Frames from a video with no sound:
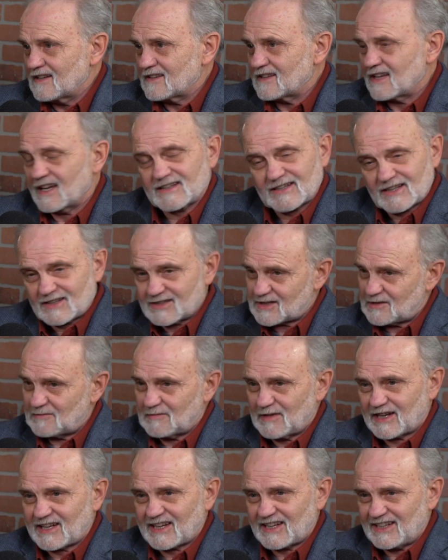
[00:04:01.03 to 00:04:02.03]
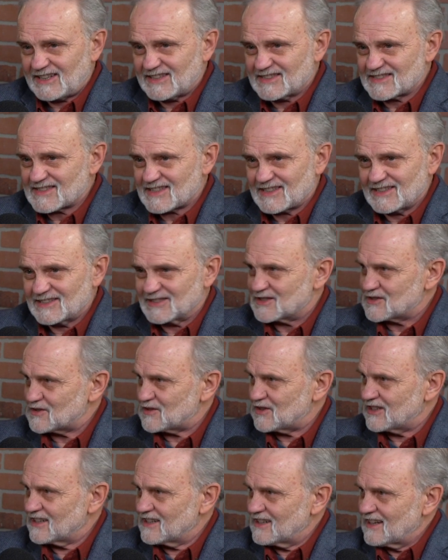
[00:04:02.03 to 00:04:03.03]
that doesn't make any sense,
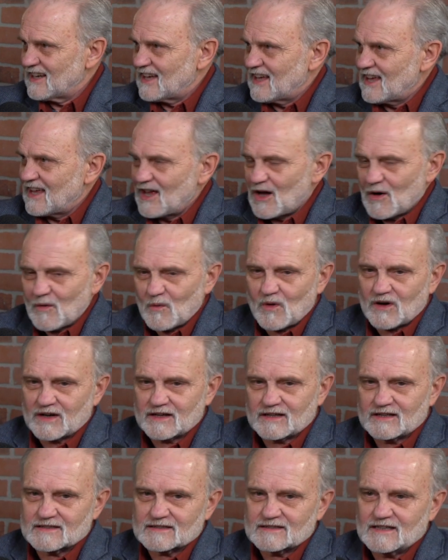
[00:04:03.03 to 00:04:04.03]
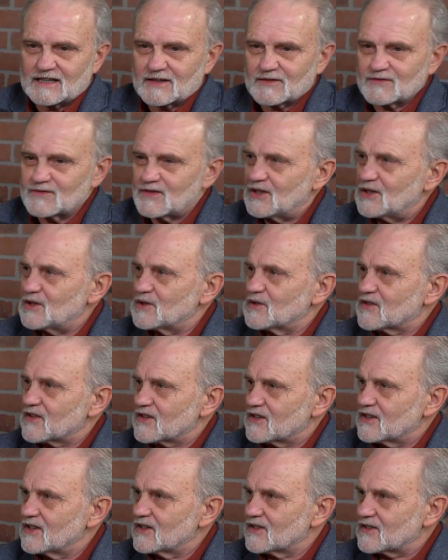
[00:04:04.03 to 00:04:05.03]
right? One does not follow
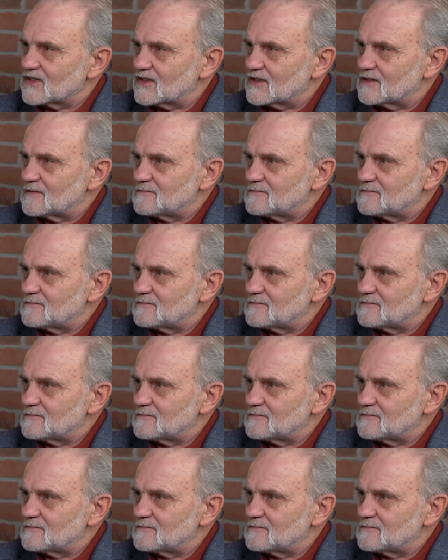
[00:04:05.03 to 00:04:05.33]
the other.